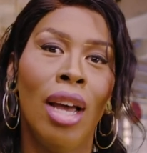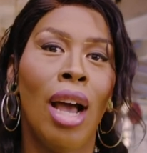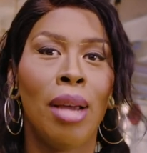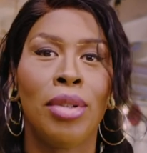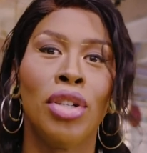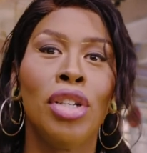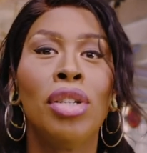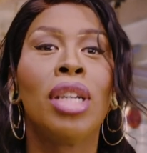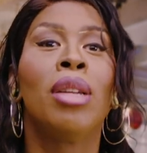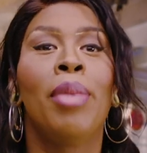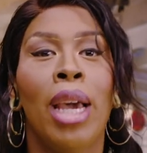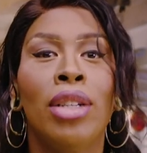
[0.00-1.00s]
I'm sure you
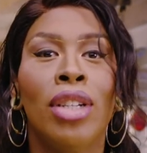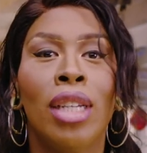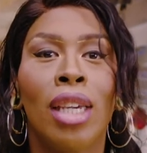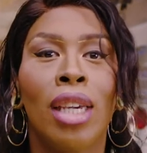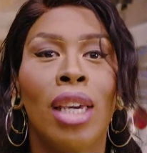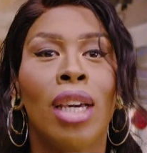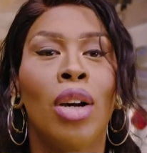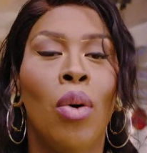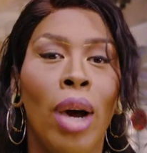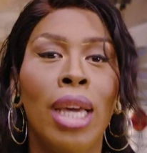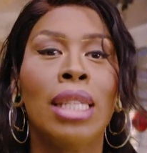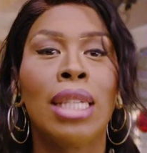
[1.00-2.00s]
can imagine it can get
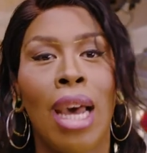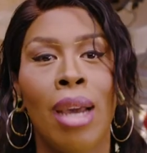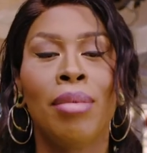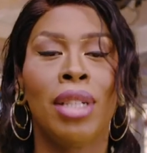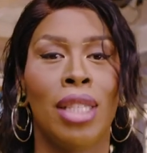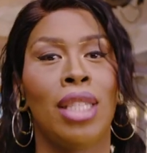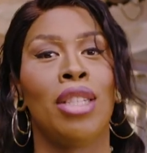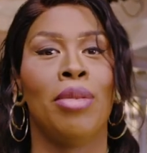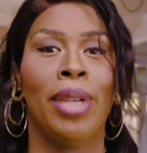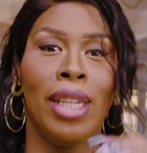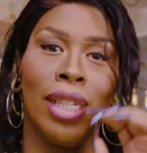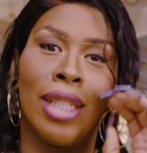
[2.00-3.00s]
quite time
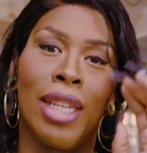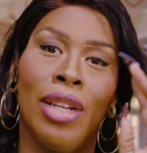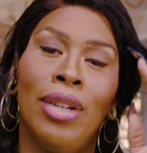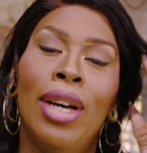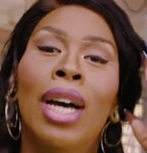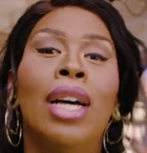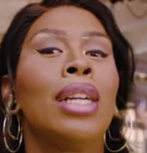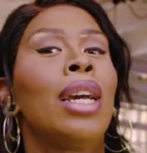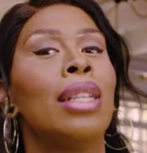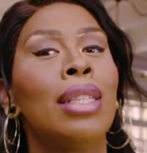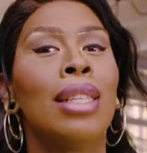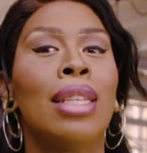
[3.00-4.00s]
consuming. So
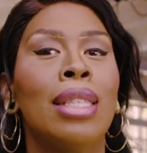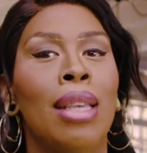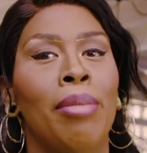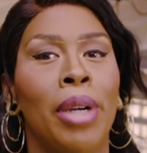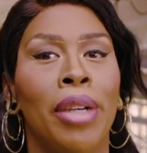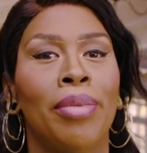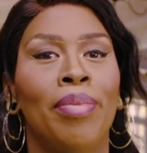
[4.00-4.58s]
cut to this summer.